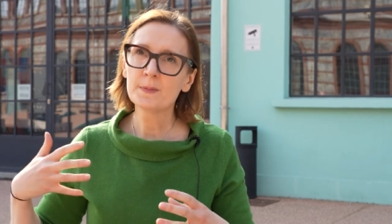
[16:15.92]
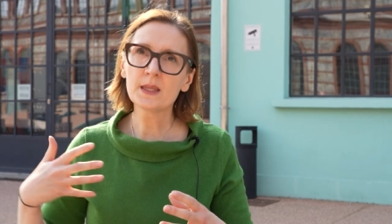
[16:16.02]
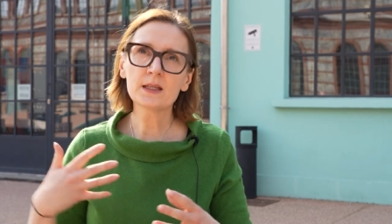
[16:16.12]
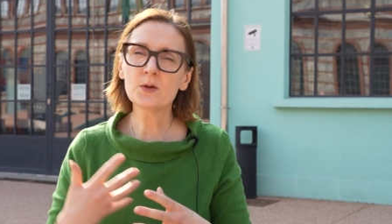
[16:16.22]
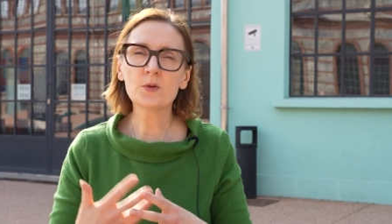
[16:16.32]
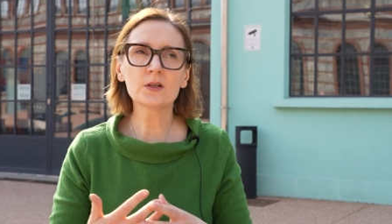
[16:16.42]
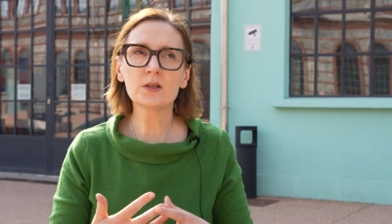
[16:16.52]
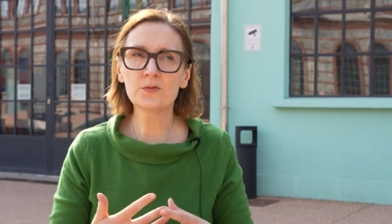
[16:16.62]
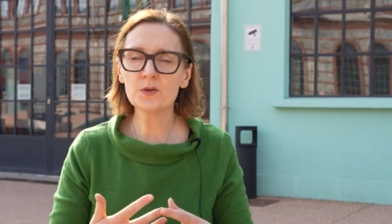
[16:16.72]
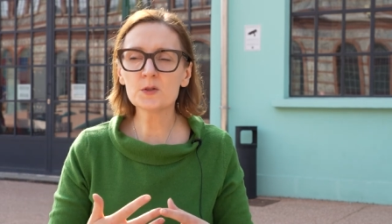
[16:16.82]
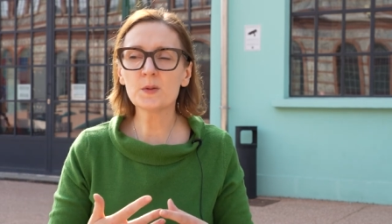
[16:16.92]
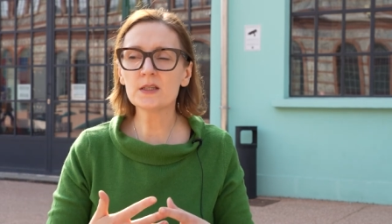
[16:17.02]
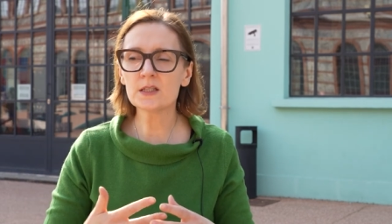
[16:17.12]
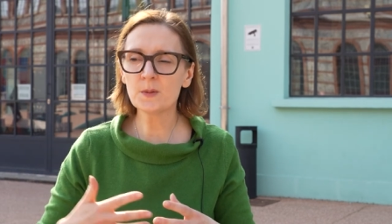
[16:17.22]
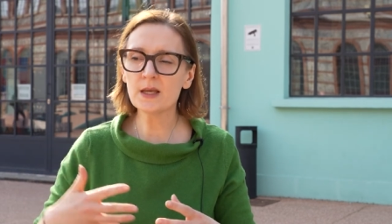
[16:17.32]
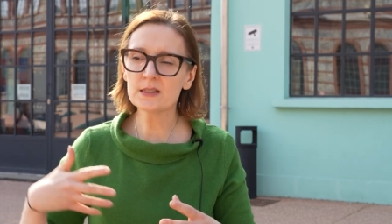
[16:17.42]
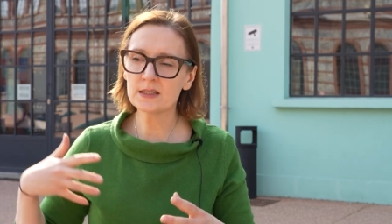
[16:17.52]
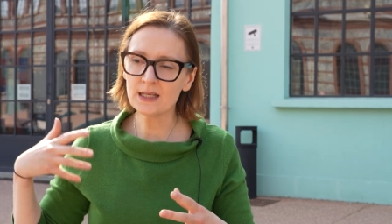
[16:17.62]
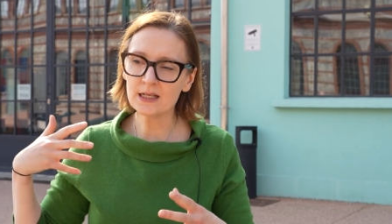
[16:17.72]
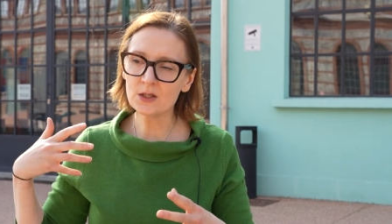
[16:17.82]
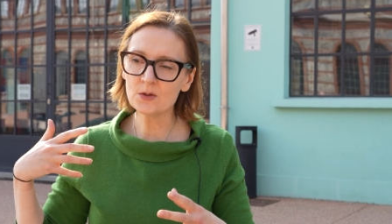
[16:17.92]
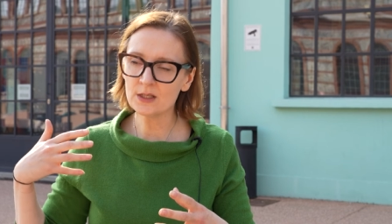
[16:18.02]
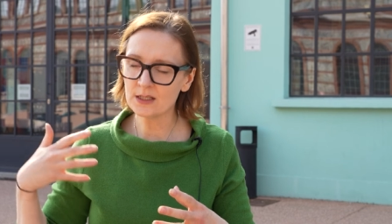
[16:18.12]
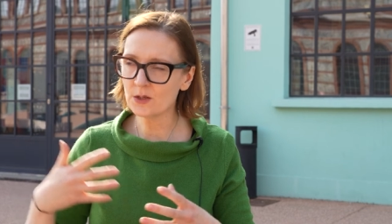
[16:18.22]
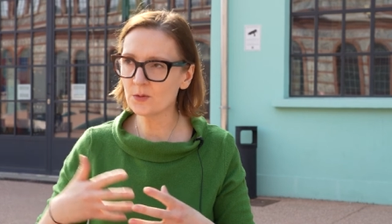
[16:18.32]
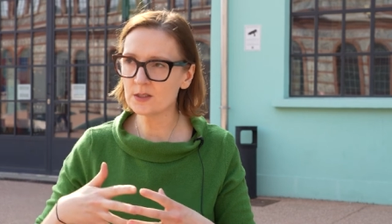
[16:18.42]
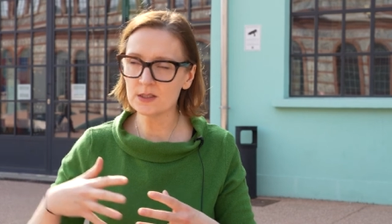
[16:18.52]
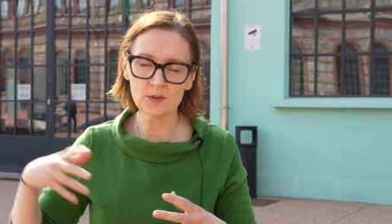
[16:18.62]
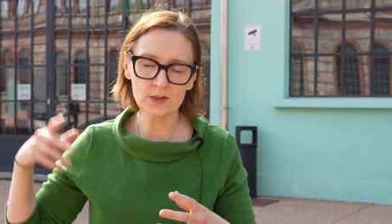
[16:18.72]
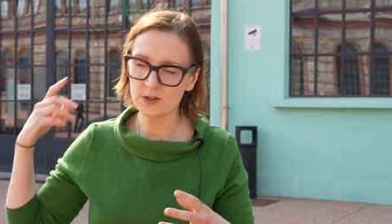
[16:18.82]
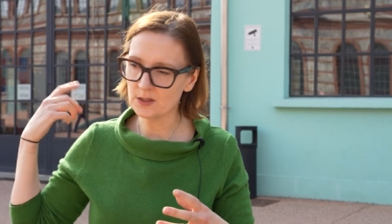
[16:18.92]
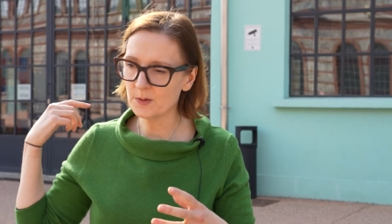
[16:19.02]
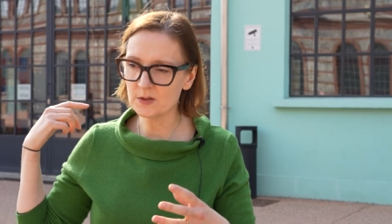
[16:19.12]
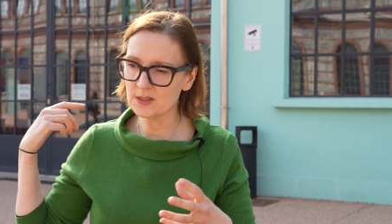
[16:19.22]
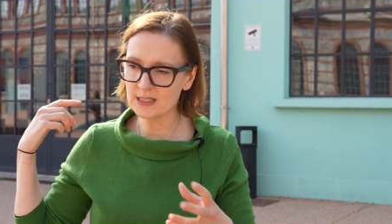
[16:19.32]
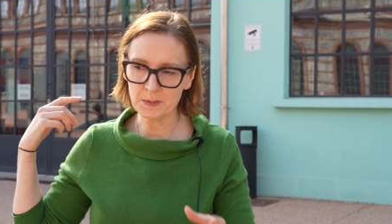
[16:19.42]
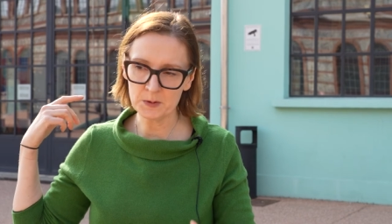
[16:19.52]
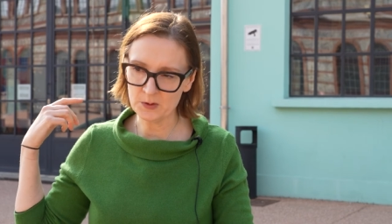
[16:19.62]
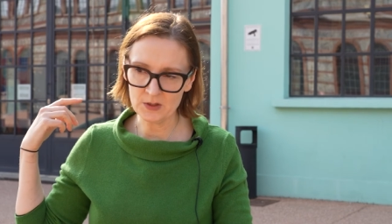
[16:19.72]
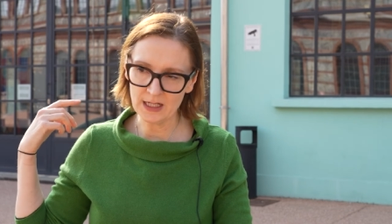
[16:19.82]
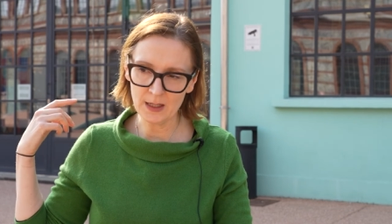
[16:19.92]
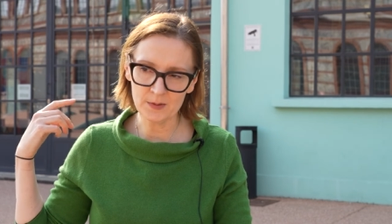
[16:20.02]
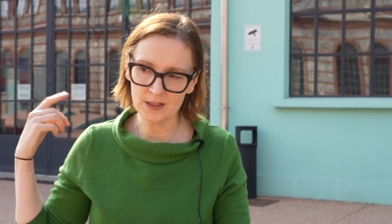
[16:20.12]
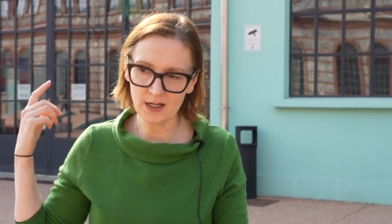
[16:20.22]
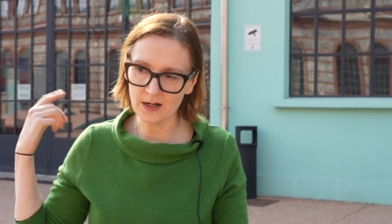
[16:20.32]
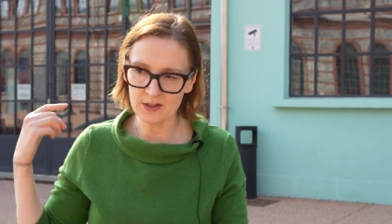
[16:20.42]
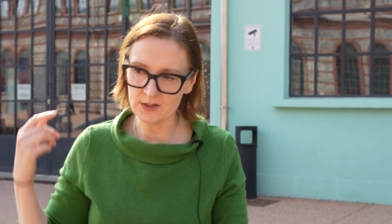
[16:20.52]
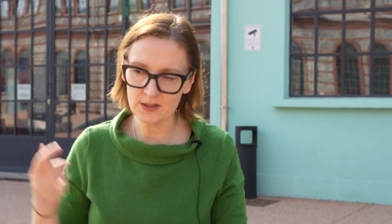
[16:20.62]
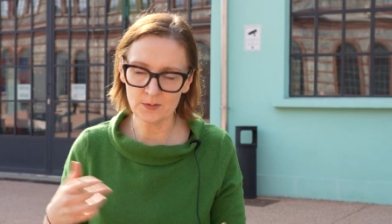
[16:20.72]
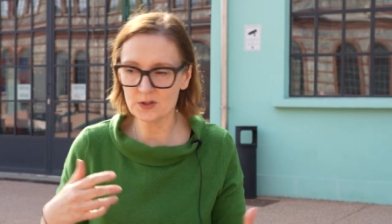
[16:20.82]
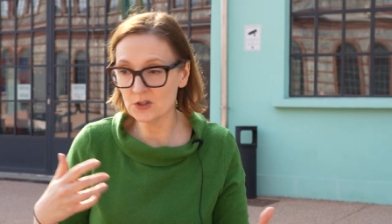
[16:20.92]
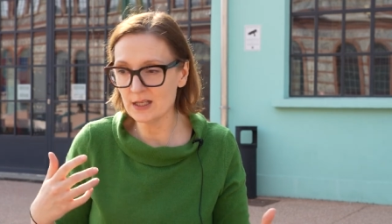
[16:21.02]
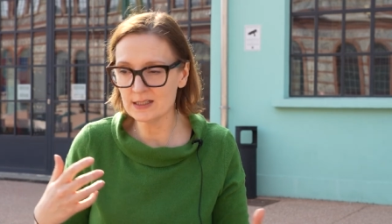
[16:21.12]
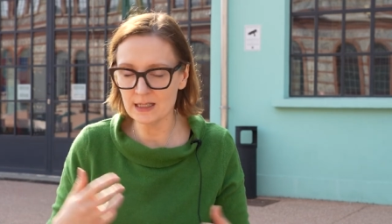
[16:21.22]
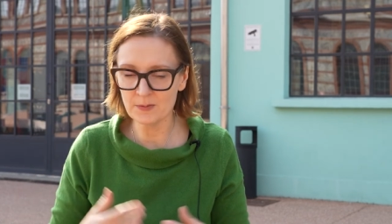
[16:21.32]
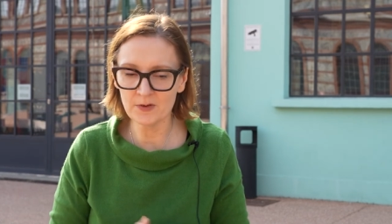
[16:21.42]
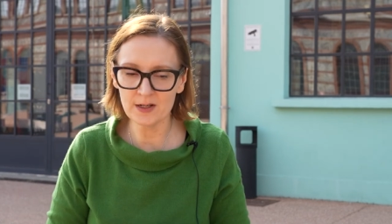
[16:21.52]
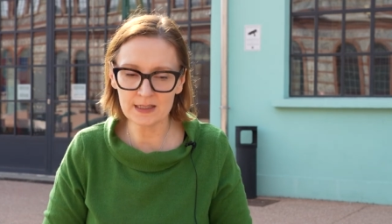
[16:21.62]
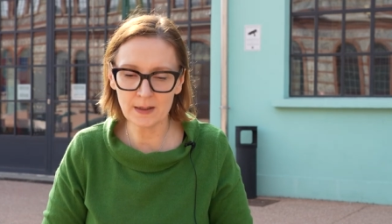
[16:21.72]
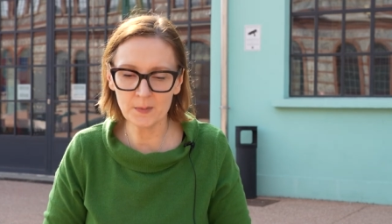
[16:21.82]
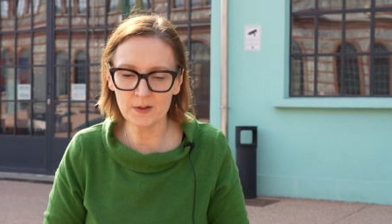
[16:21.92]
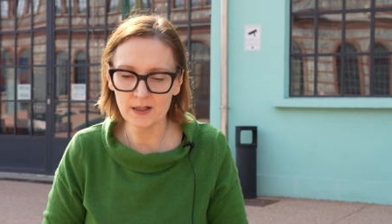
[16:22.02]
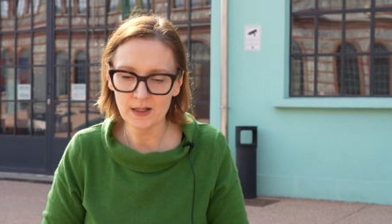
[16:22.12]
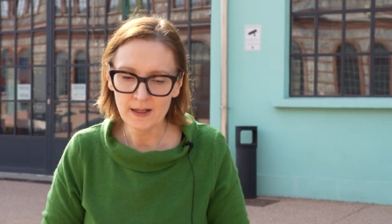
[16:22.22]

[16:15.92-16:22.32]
that they weren't confused by the space, that they knew that there was, you know, a certain amount of steps between him and the character that was chasing him, for example.